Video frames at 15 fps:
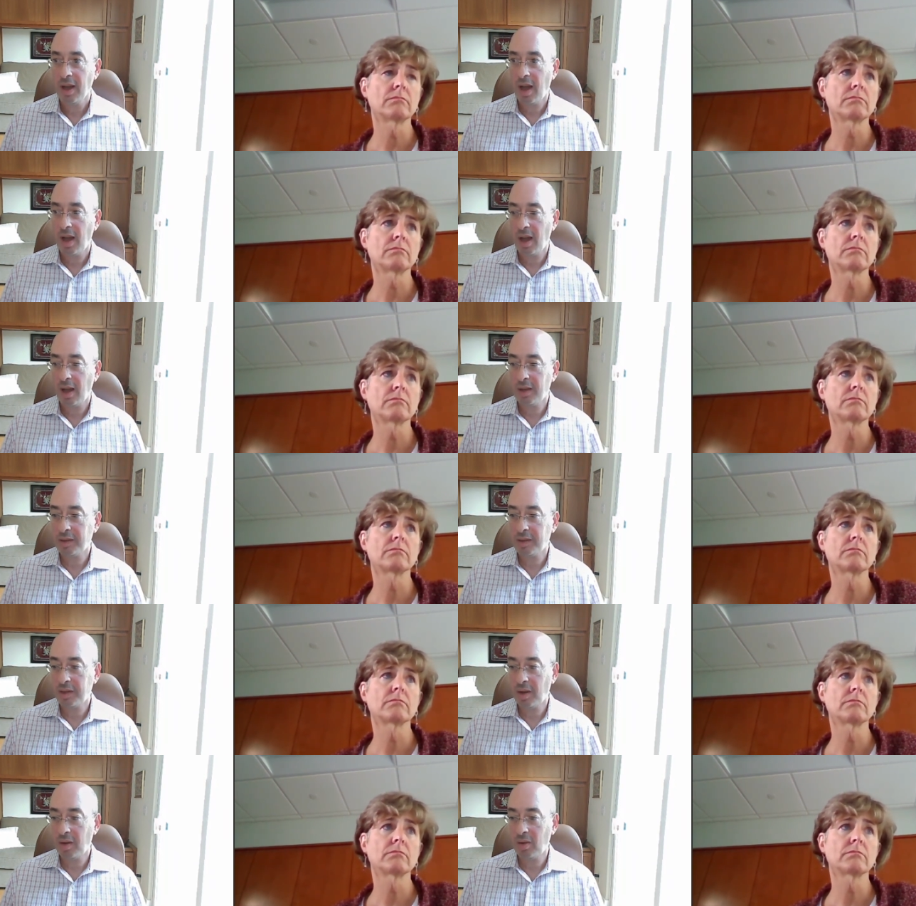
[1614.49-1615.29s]
Speaker 1: Uh,
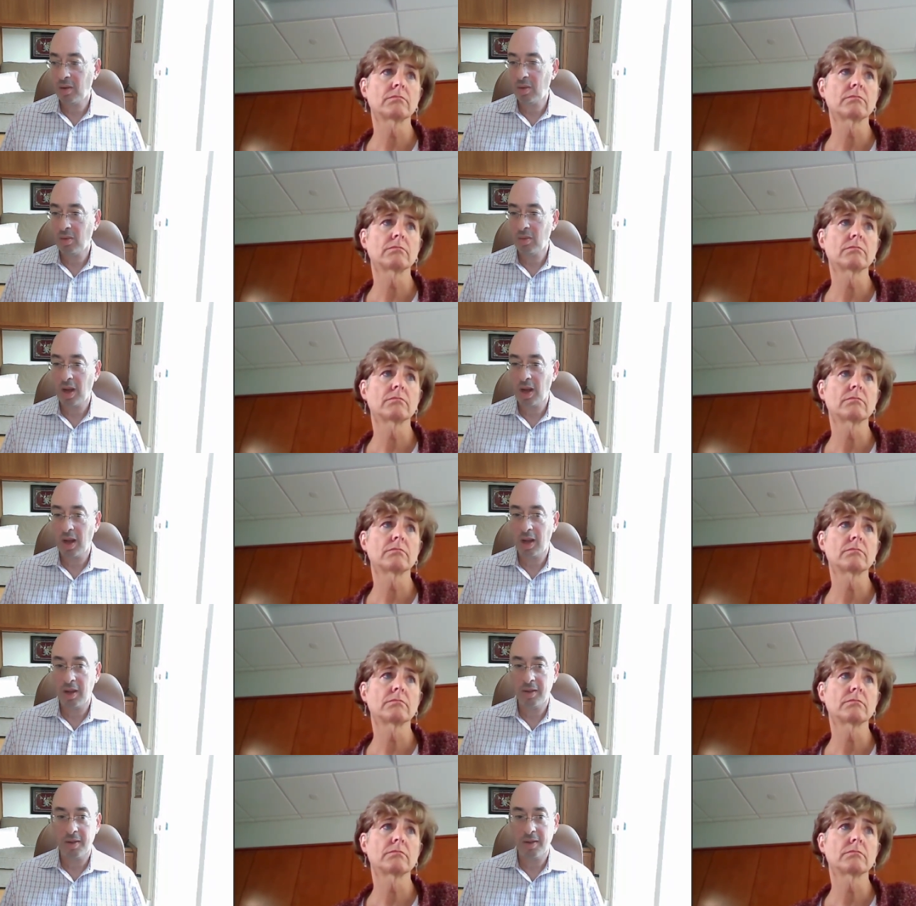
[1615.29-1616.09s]
so
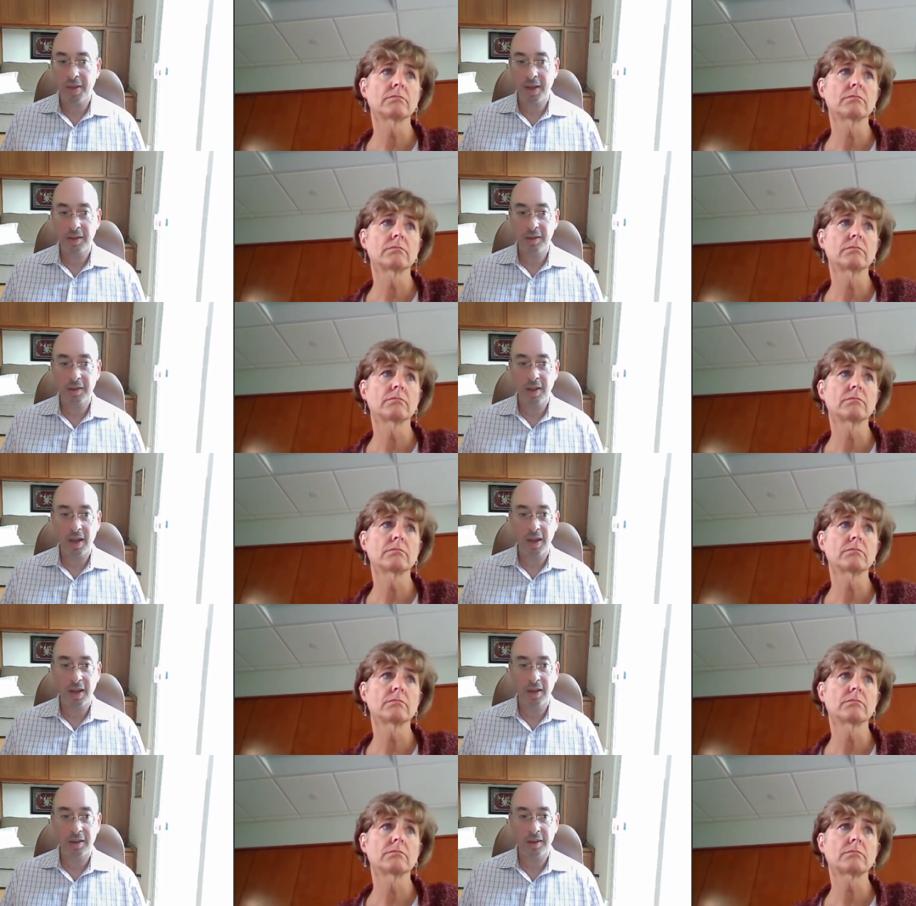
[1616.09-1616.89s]
uh, things
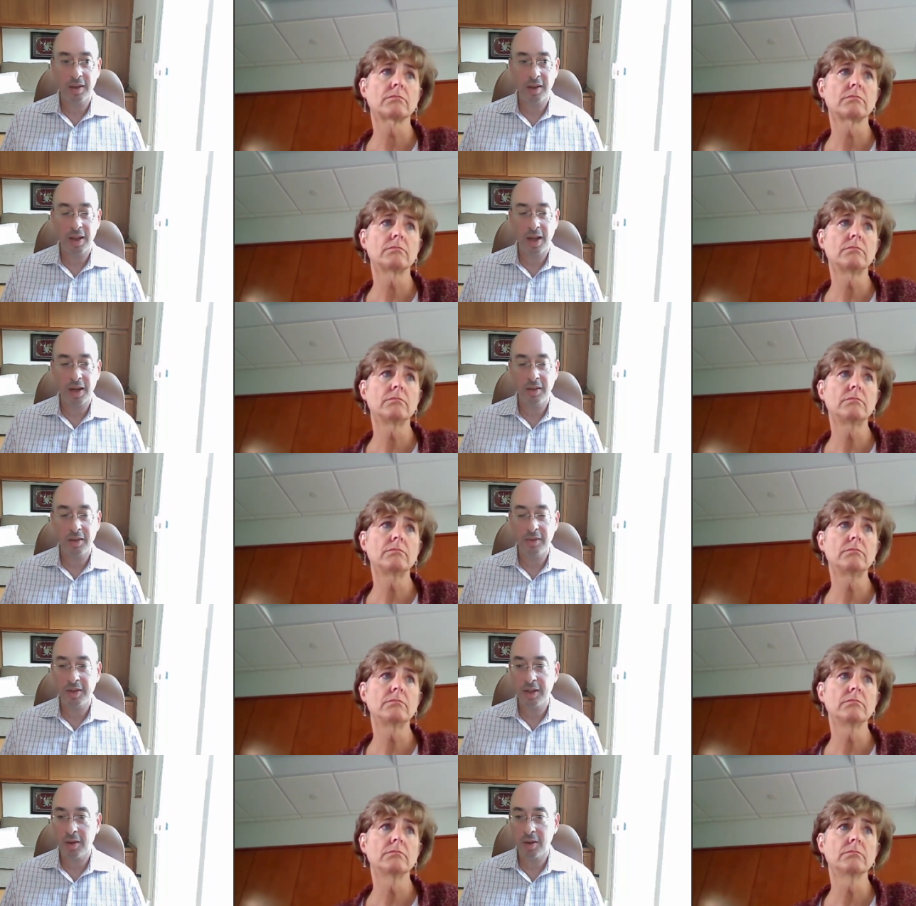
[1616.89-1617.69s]
like
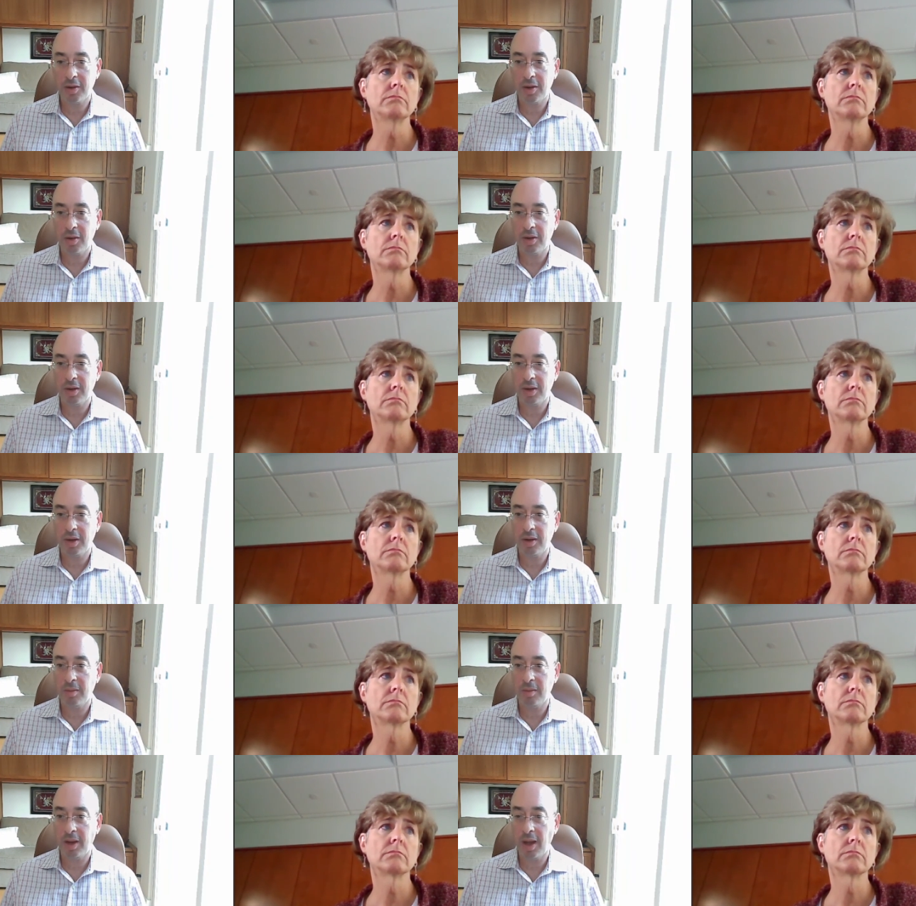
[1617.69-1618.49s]
selective
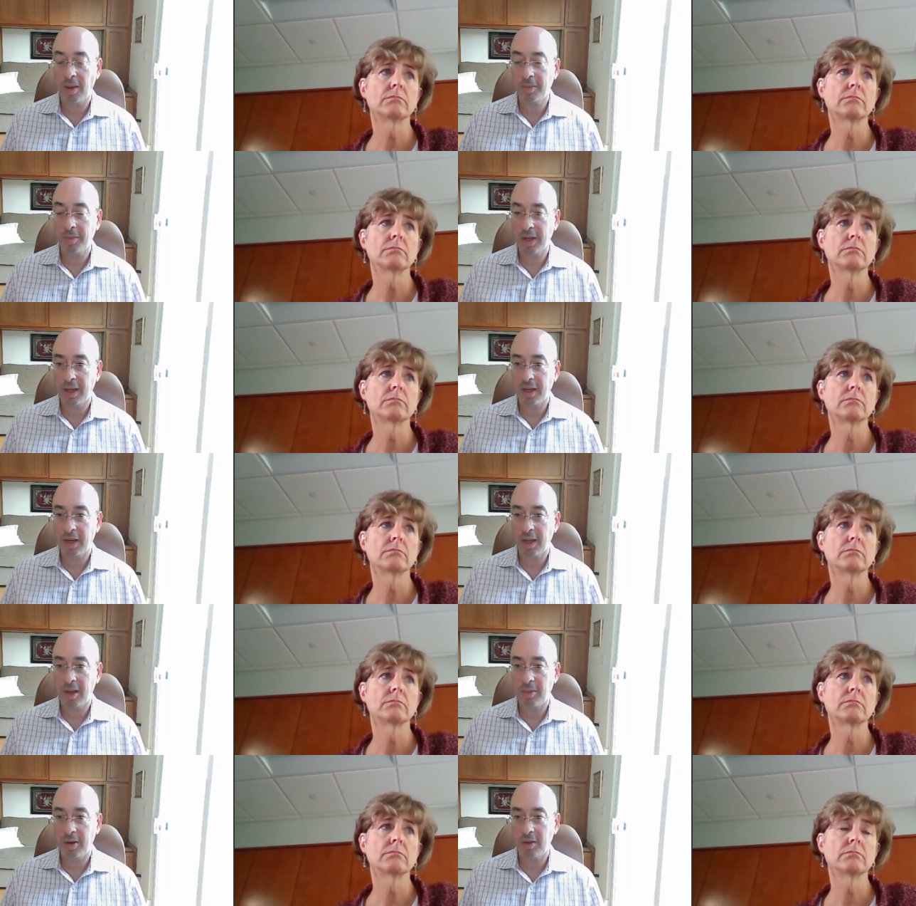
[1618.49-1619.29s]
serotonin reuptake
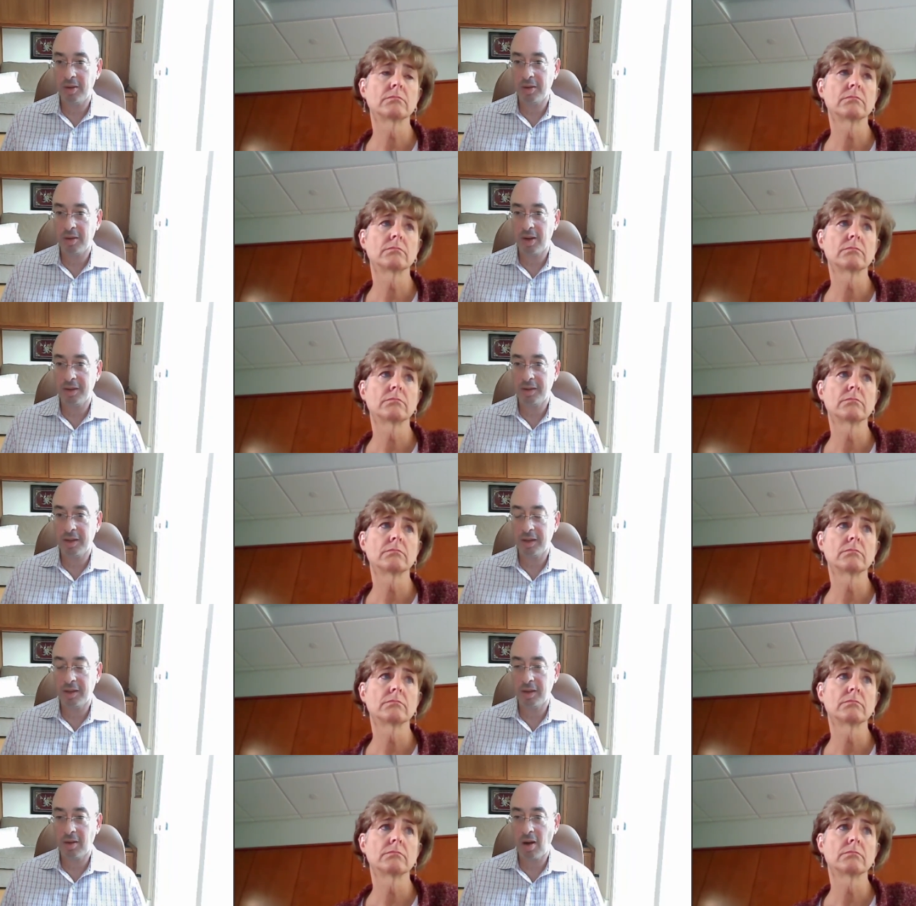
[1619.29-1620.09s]
inhibitors or
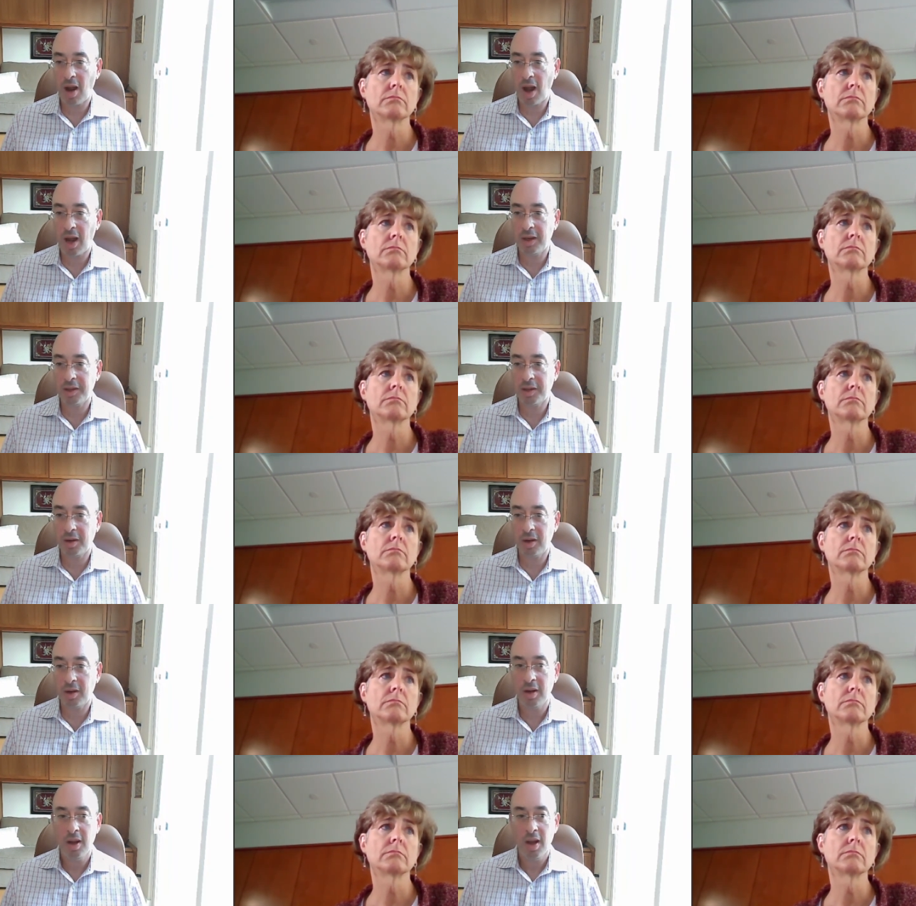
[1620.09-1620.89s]
SSRIs
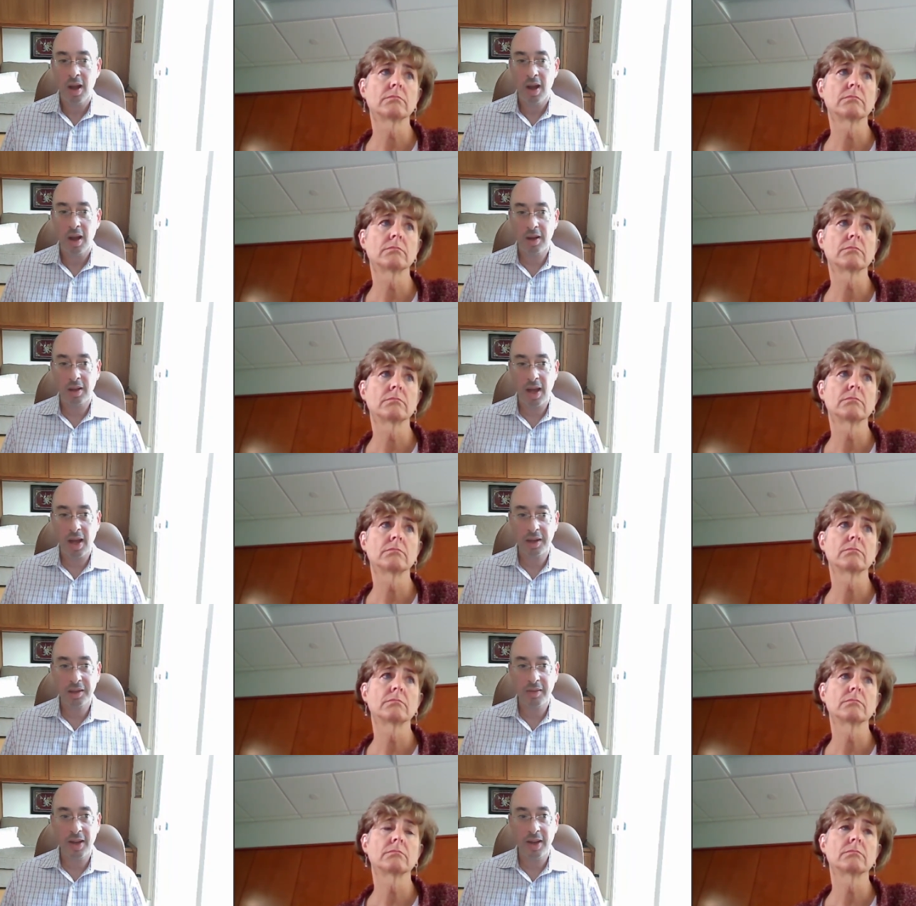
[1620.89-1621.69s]
are a
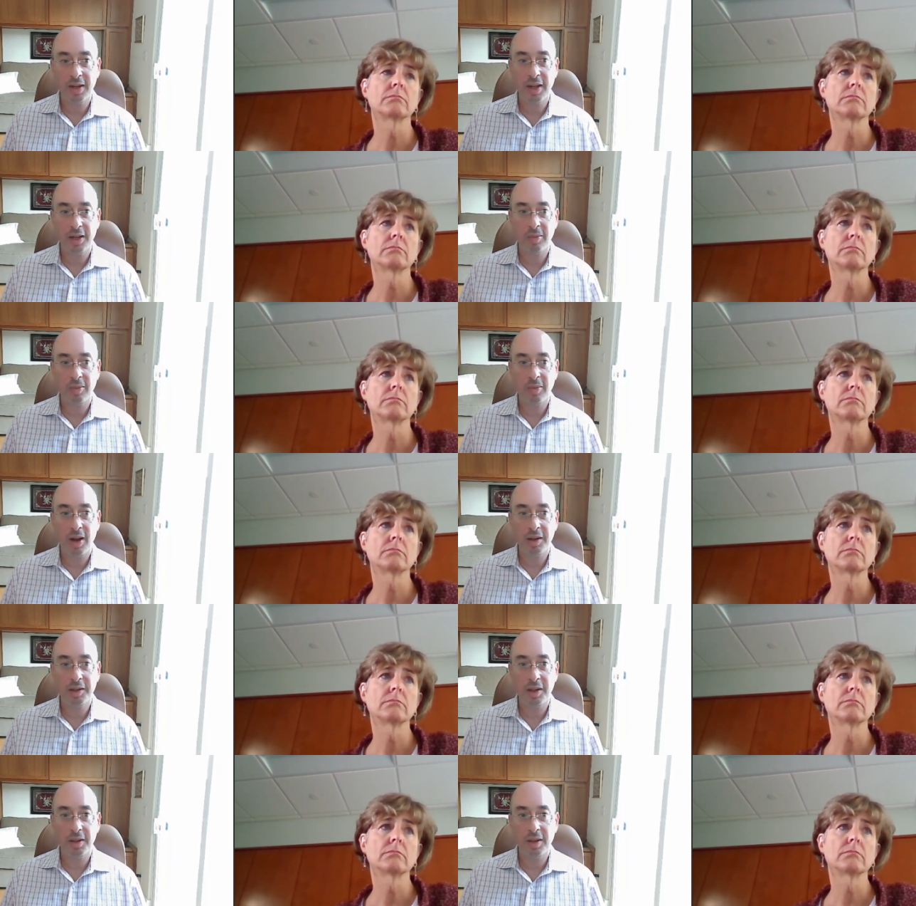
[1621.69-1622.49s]
class of
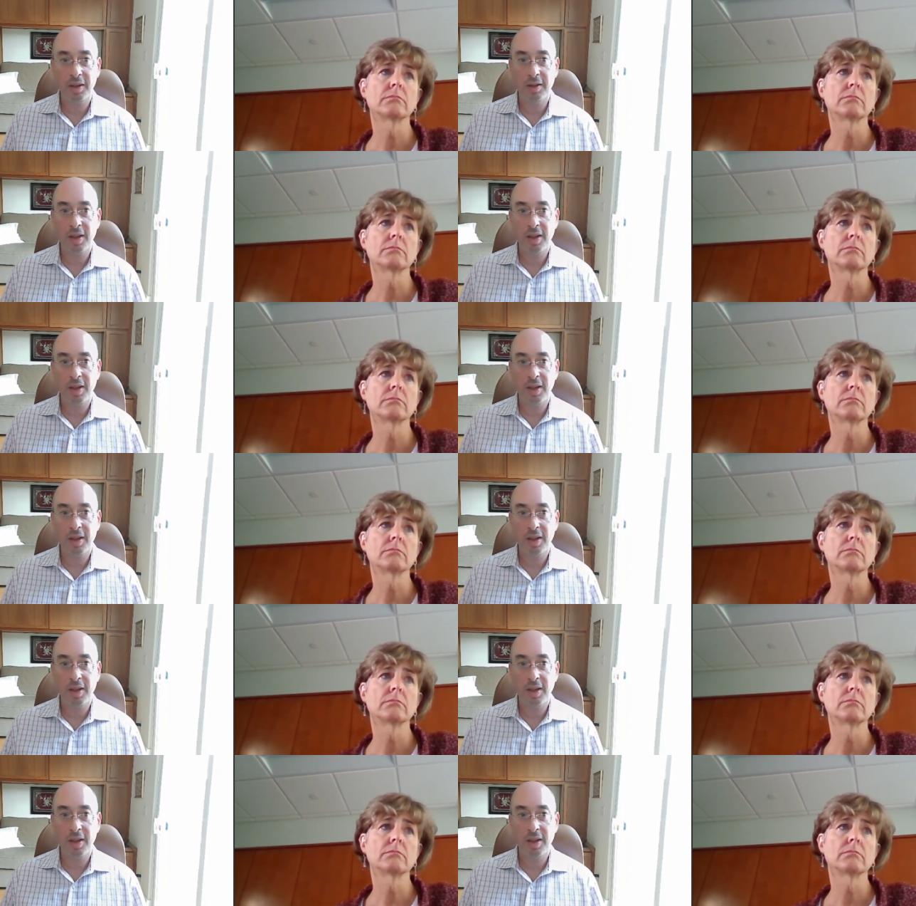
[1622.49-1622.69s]
antidepressant